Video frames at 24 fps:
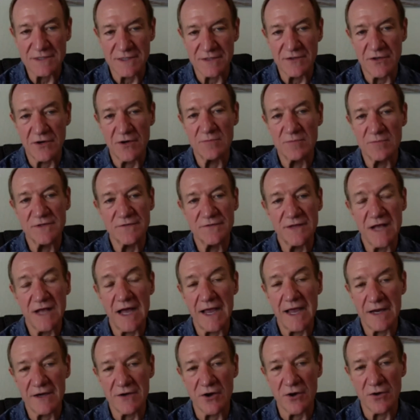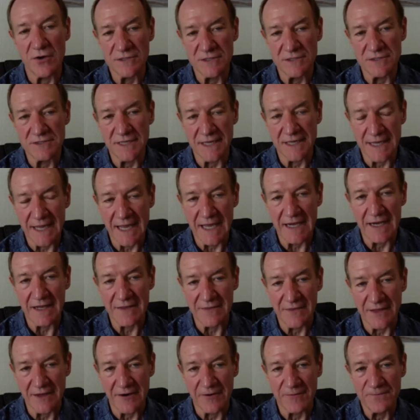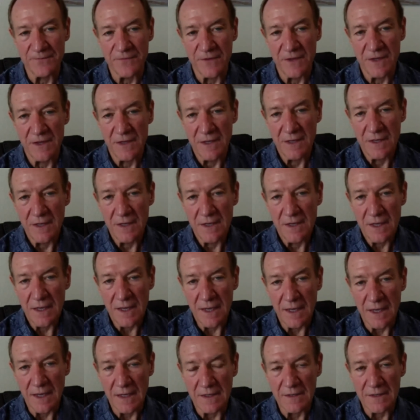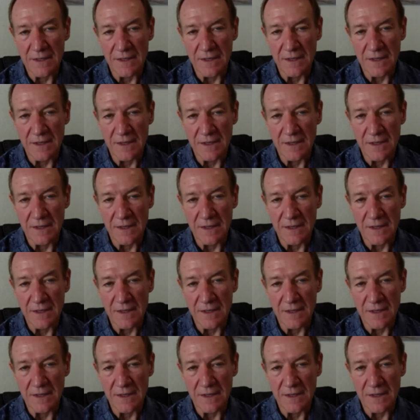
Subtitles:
in terms of diagnosis and getting there. And